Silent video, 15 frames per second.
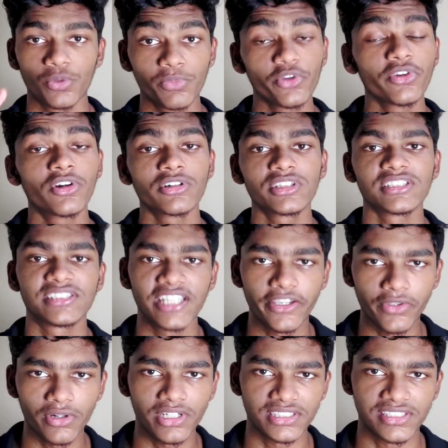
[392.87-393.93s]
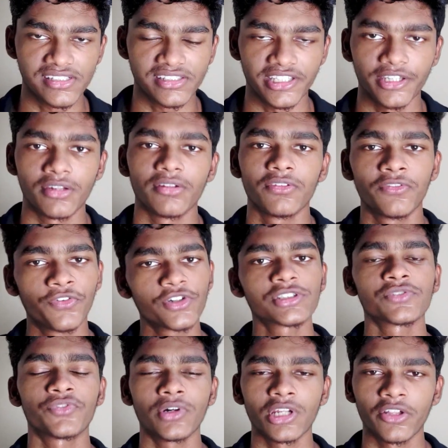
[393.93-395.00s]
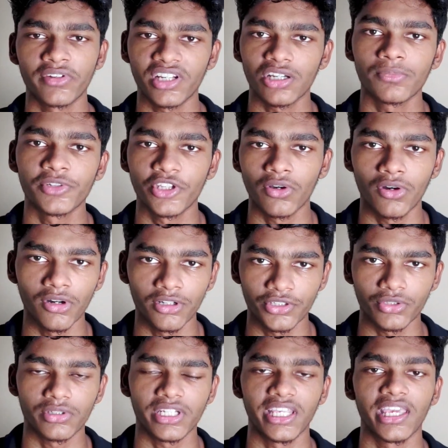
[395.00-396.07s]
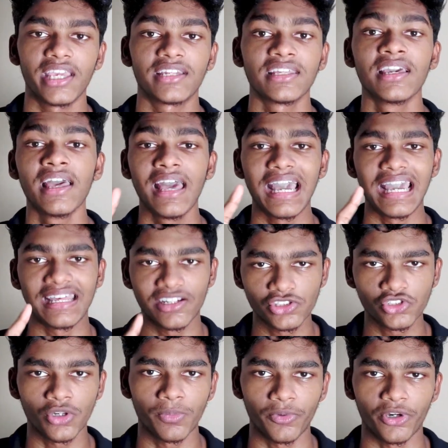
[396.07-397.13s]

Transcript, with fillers: So moving on to the security section, first of all, I recommend you all to create a restore